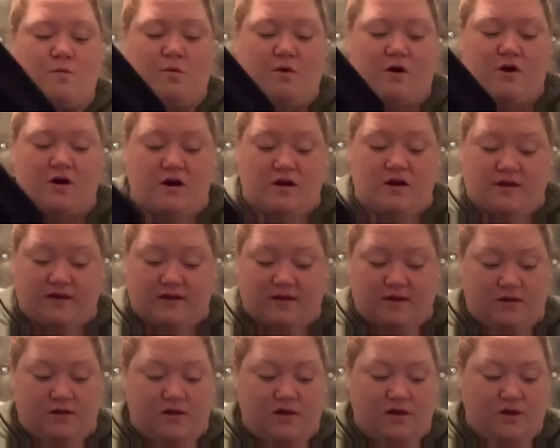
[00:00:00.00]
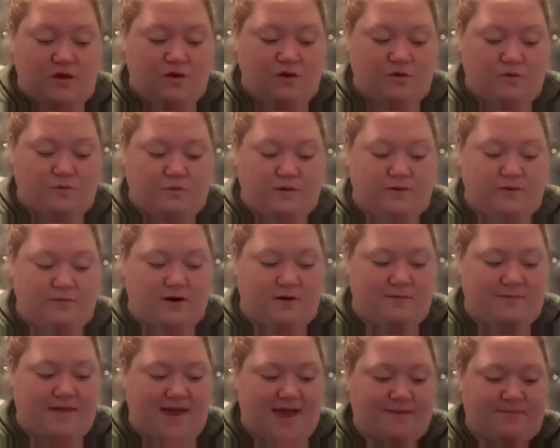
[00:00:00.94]
work, we wear
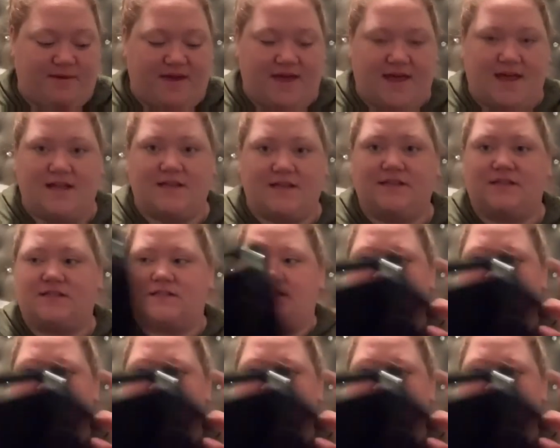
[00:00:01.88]
black pants.